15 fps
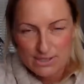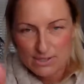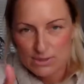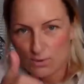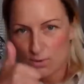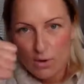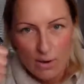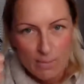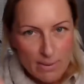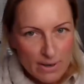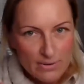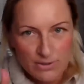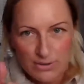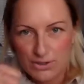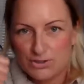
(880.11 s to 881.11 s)
This is all
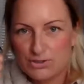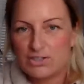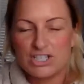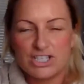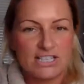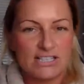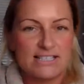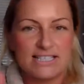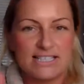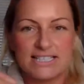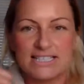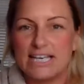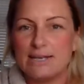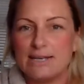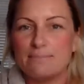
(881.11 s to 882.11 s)
about nutrition,
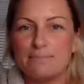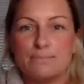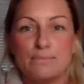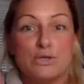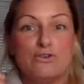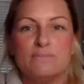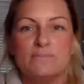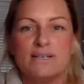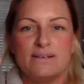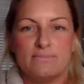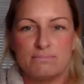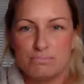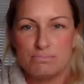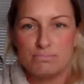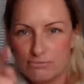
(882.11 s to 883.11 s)
sleep,
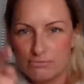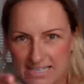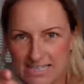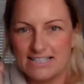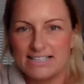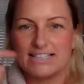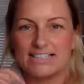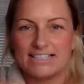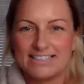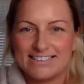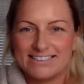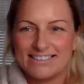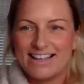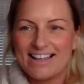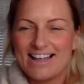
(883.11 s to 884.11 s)
movement, breathing.